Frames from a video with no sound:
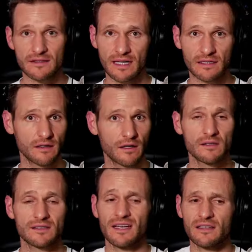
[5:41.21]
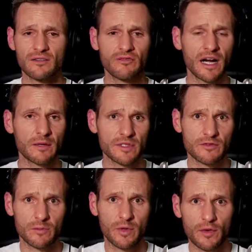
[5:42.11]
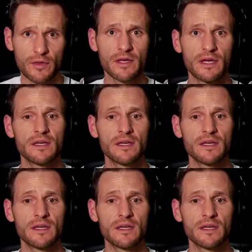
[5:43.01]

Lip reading: attack the code, attack the environments for both,